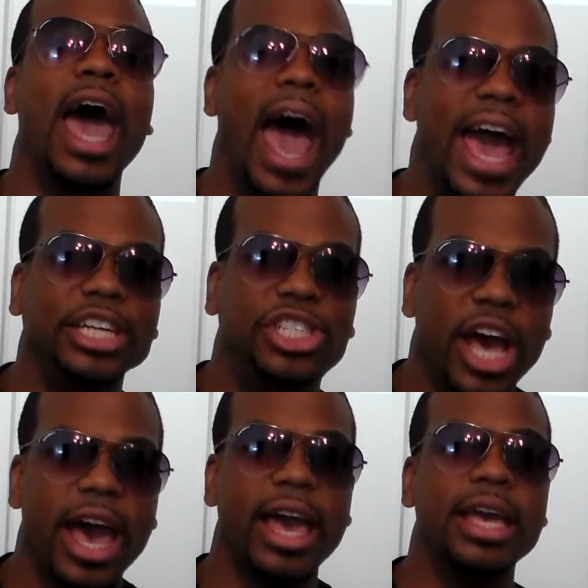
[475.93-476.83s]

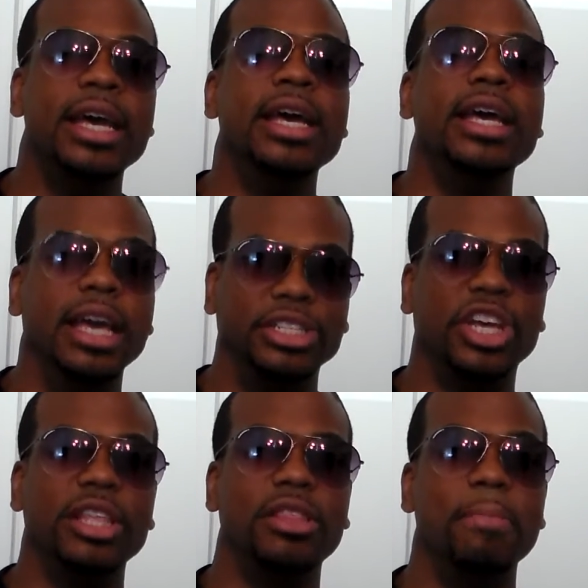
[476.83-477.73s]
AJ
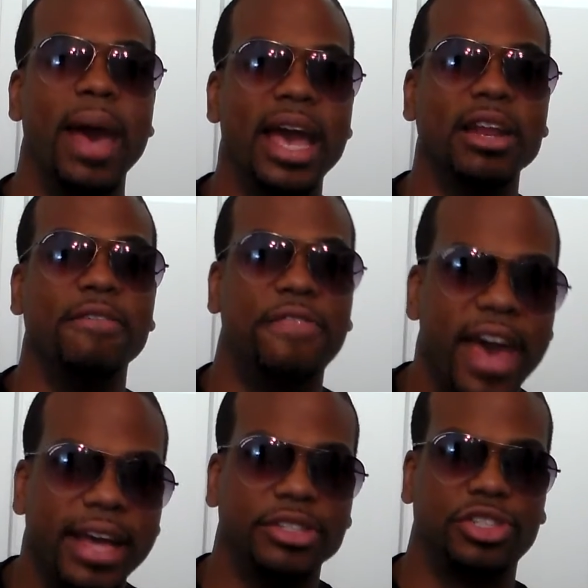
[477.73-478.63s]
is in the main
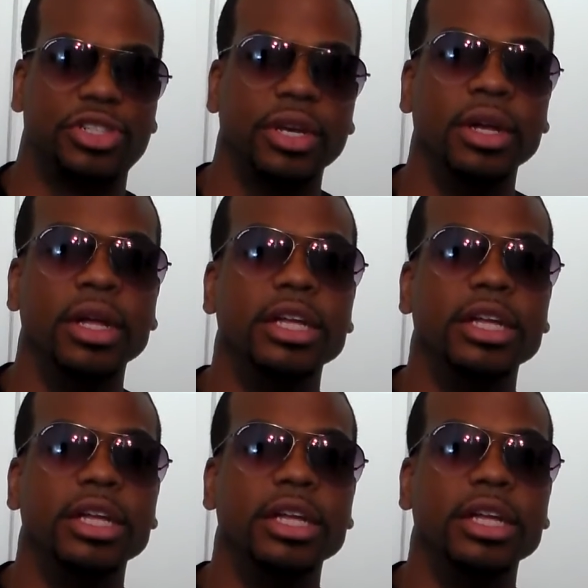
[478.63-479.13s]
events.